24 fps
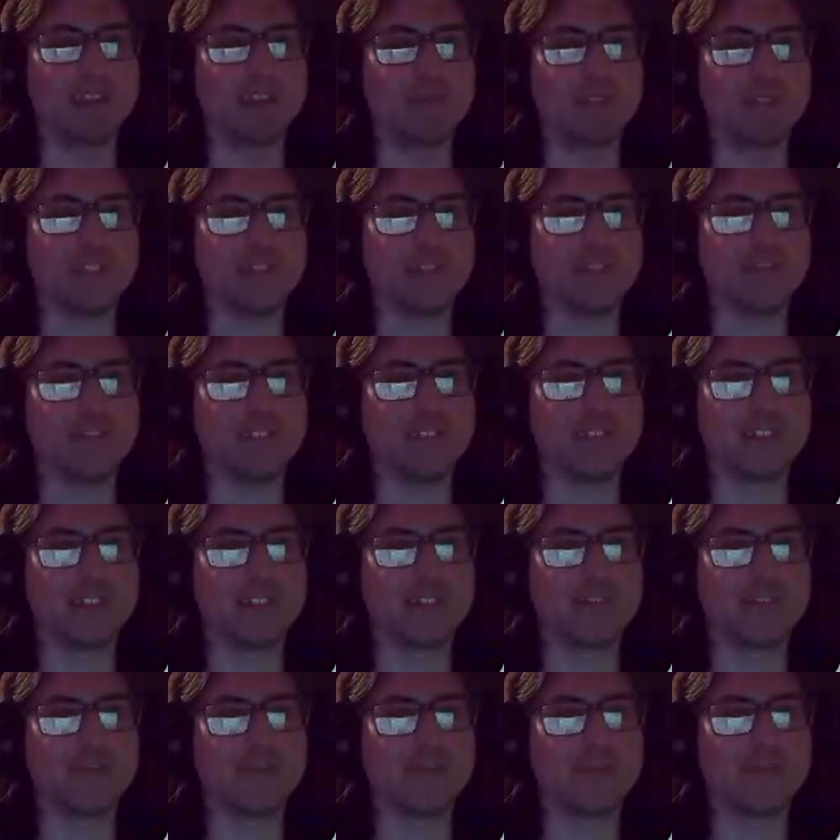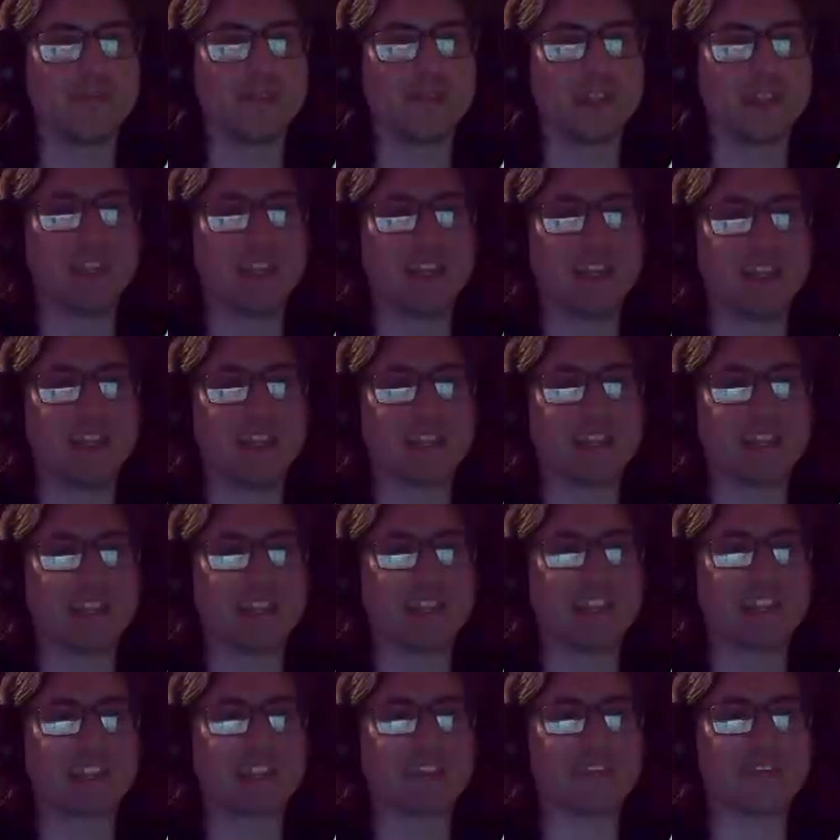but these are
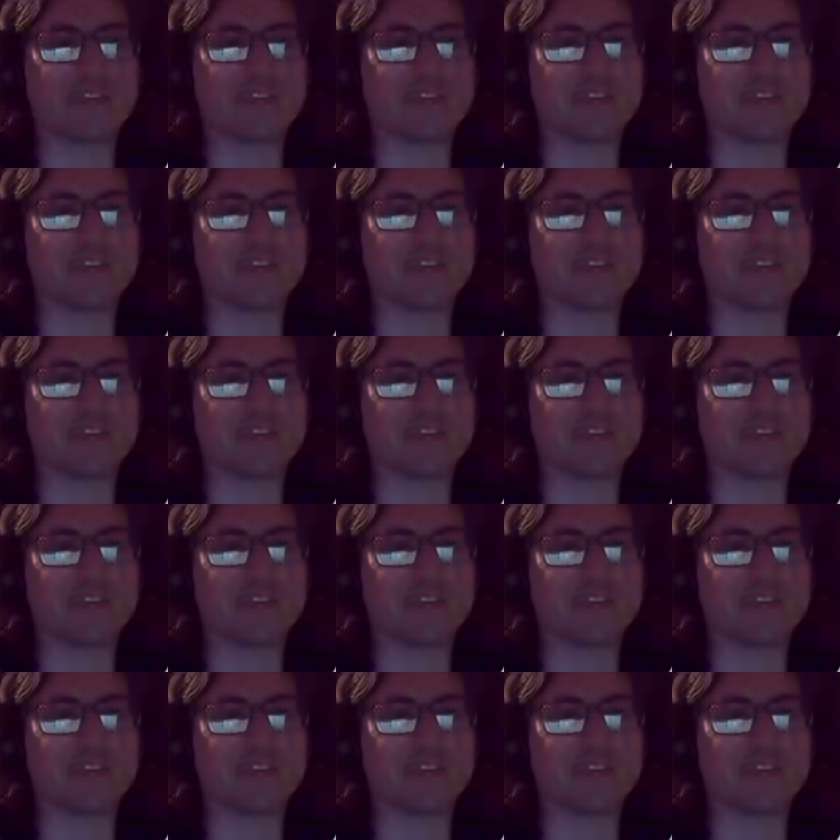just